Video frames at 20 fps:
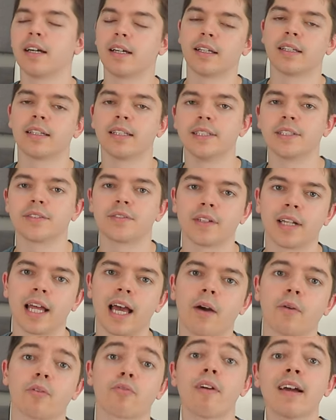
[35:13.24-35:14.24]
At least for
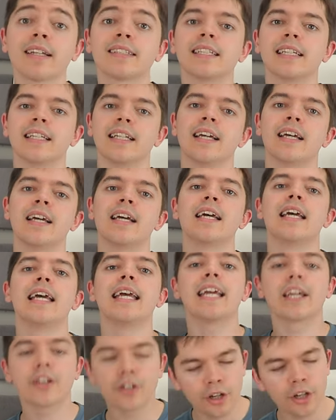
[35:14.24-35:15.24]
now. Granted,
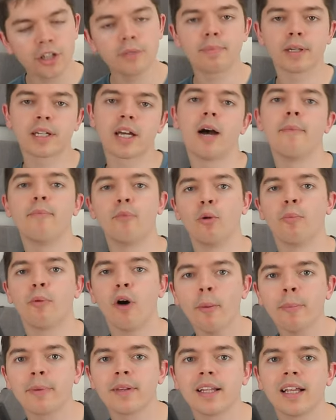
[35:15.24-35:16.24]
it could become more
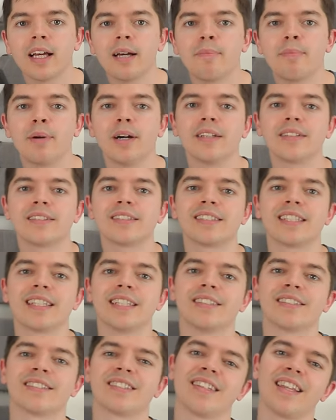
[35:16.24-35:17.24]
popular, but
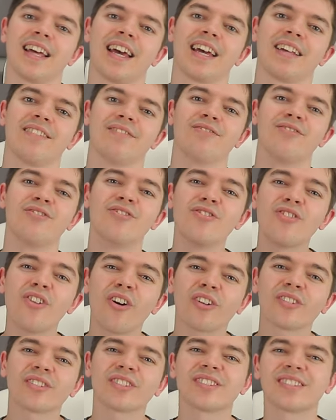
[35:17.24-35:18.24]
since they're
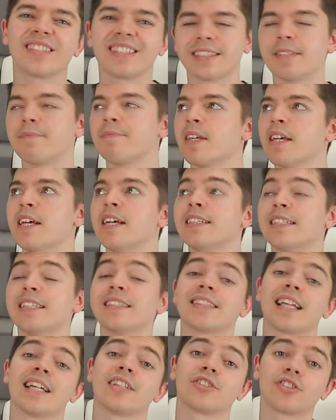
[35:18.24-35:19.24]

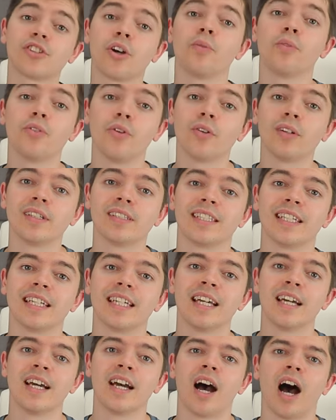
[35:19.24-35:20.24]
so
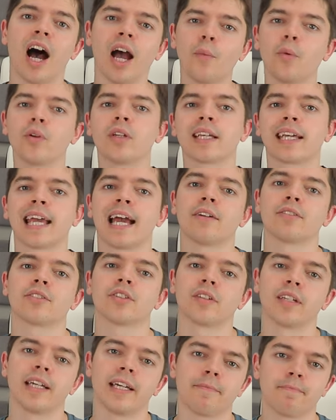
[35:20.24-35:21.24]
noisy, I wouldn't count
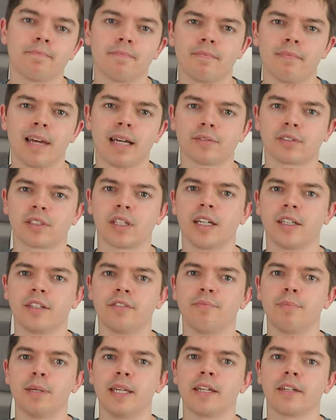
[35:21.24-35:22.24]
on it, outside
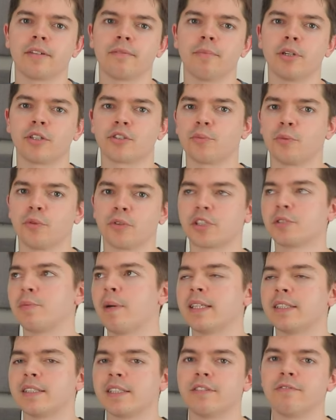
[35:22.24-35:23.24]
of being much more
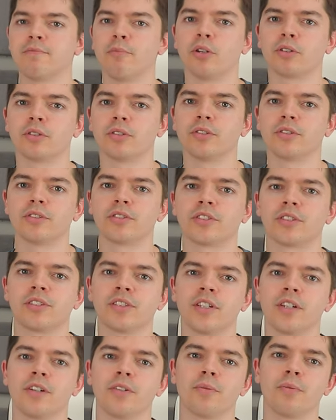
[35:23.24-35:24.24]
expensive models,
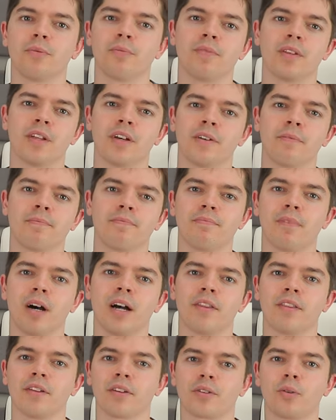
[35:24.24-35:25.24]
you know, that are
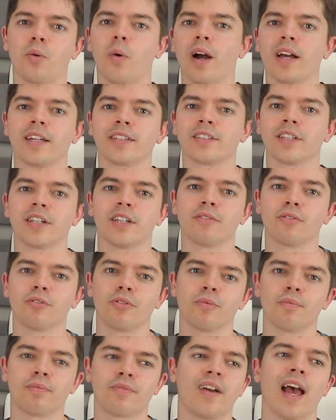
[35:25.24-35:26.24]
either quieter
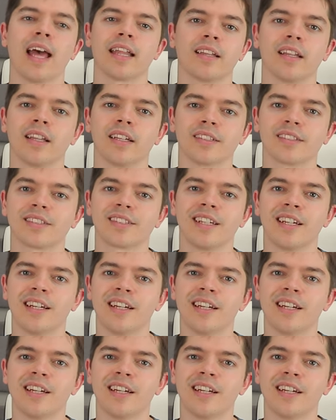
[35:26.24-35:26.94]
or fanless.